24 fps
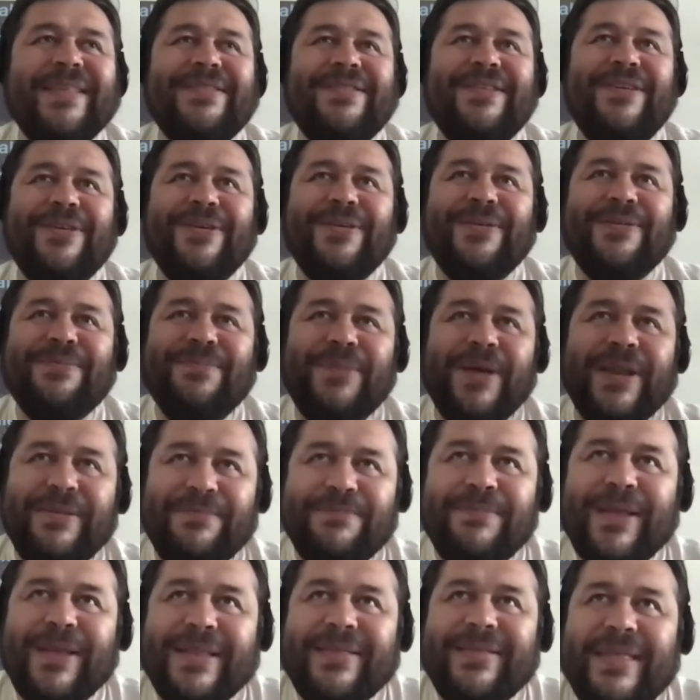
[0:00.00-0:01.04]
So, but
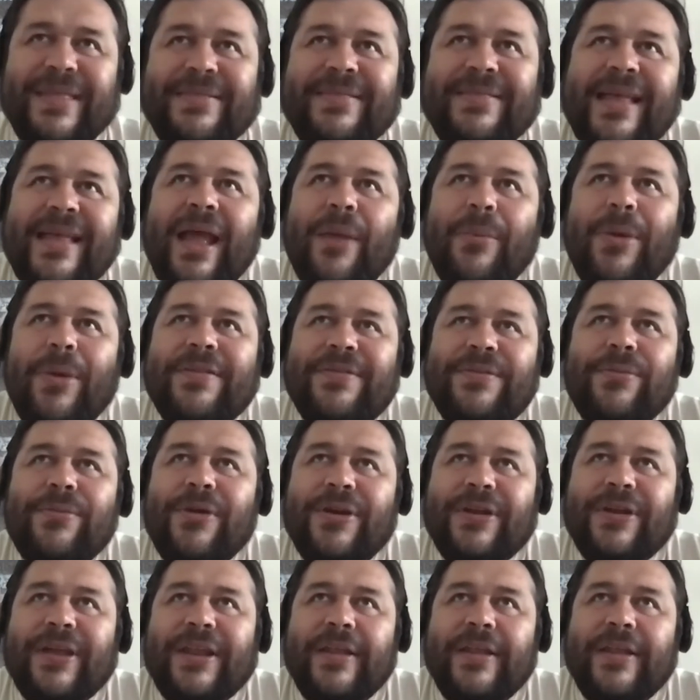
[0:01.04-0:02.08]
I was
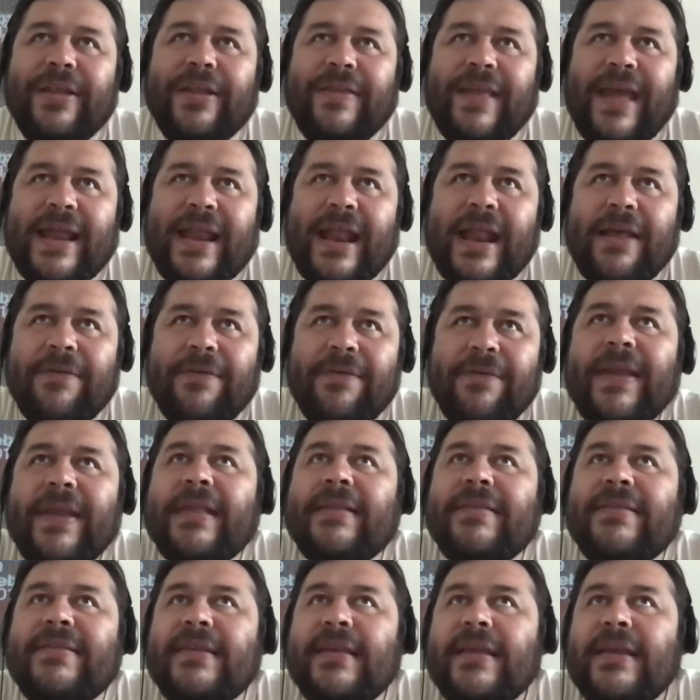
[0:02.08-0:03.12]
working on that, and I think
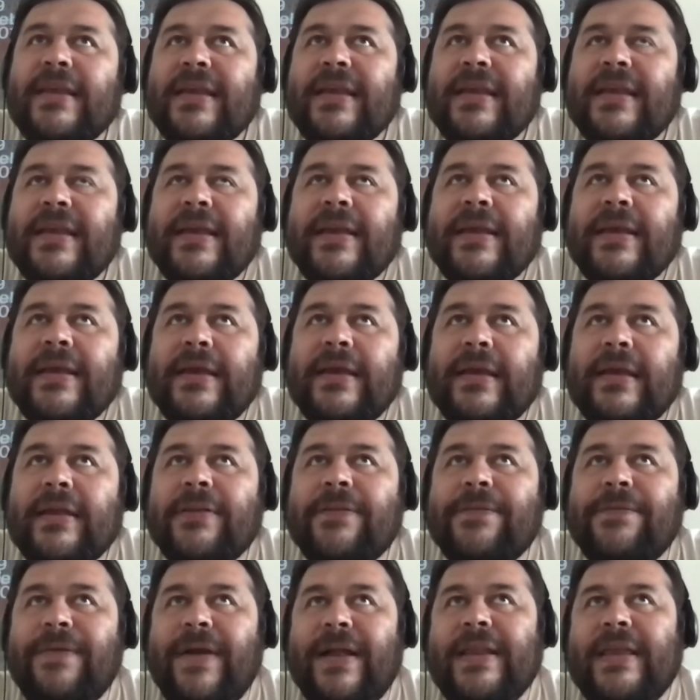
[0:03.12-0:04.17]
it's
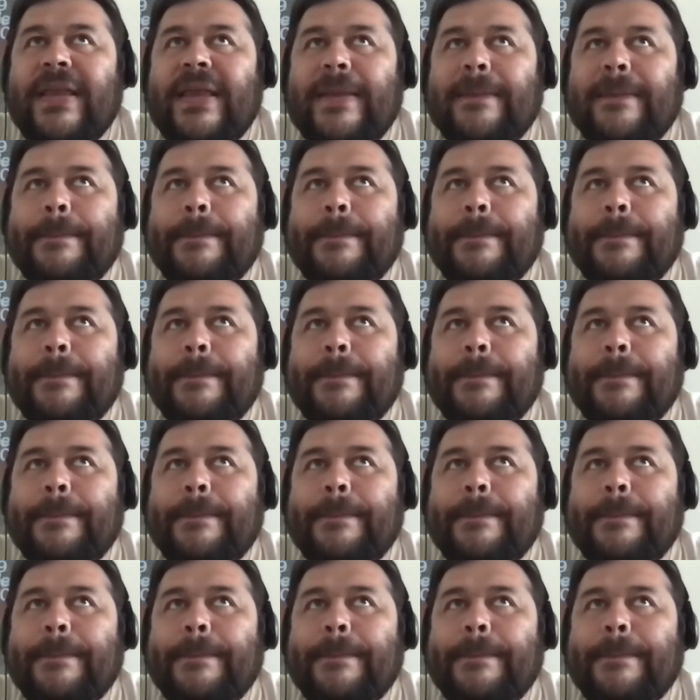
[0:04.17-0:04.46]
funny.